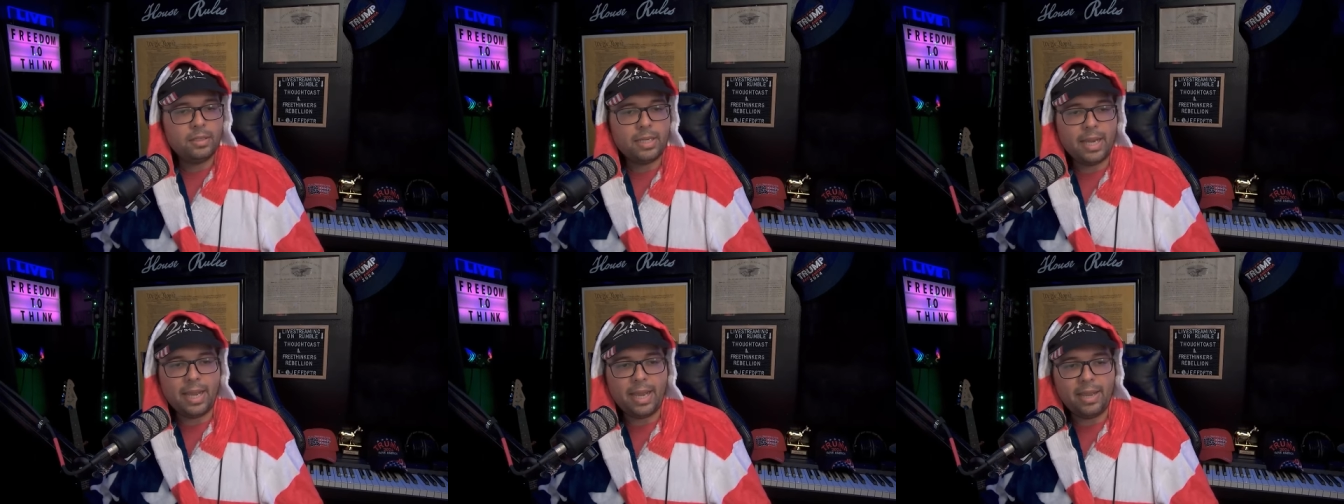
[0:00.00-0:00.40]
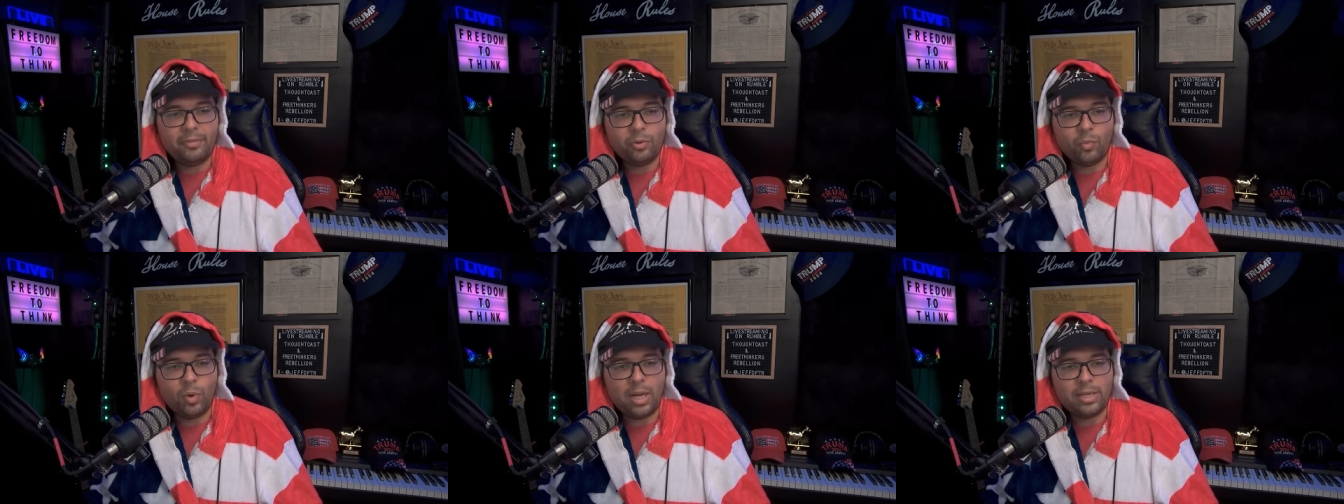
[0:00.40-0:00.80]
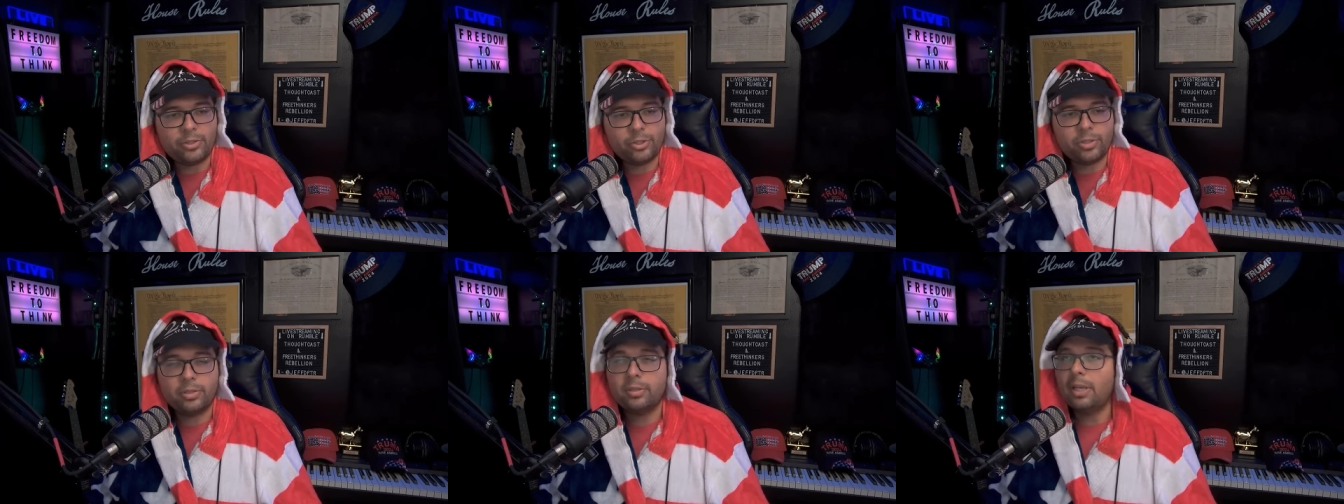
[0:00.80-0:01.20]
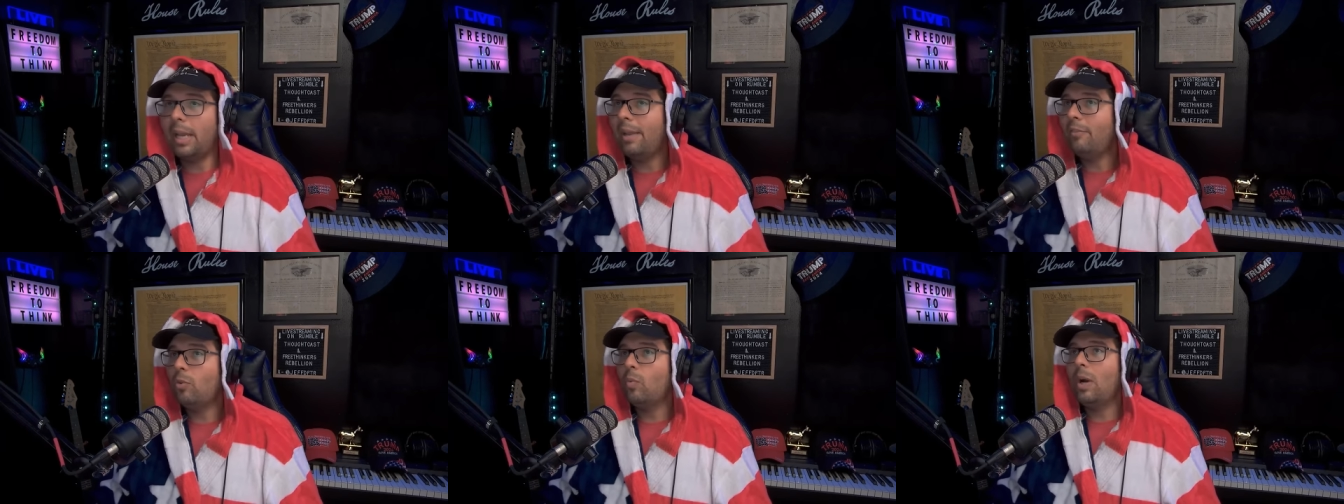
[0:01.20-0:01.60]
Yeah, I haven't watched I
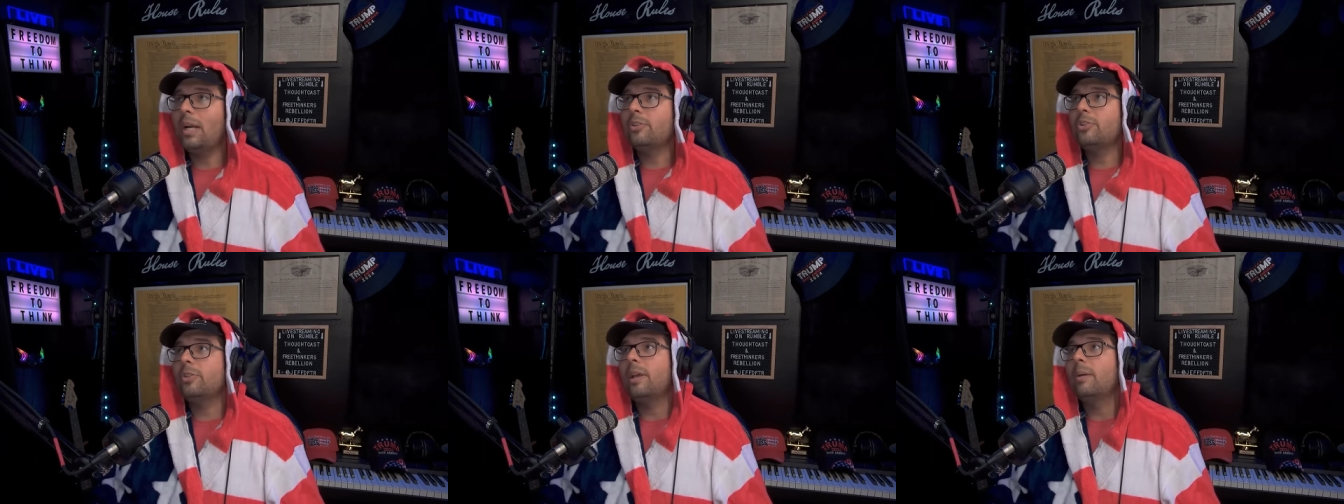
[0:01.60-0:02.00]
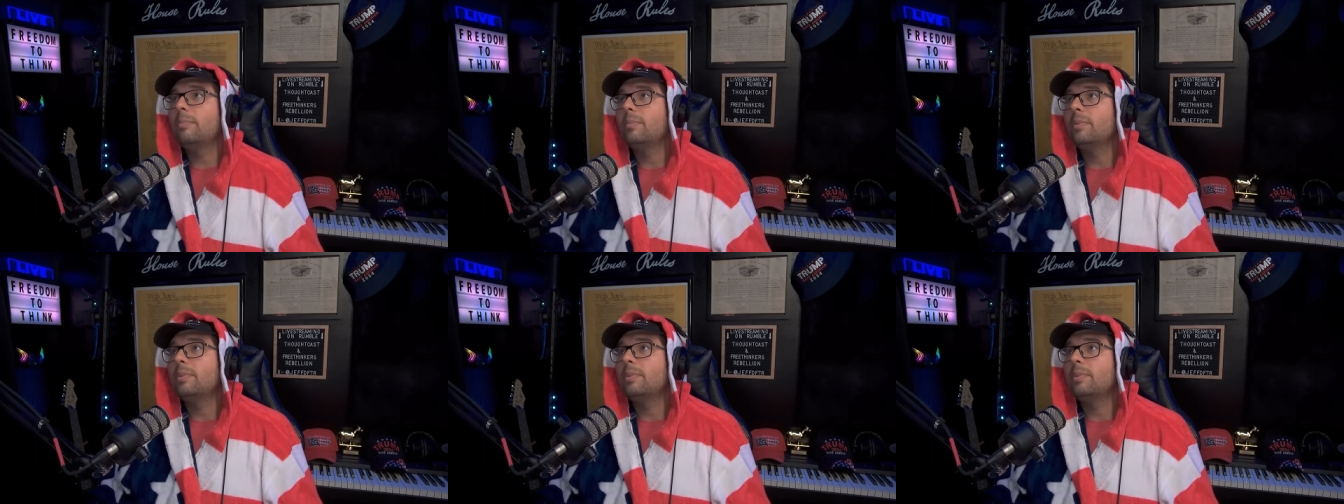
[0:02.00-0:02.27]
haven't watched them.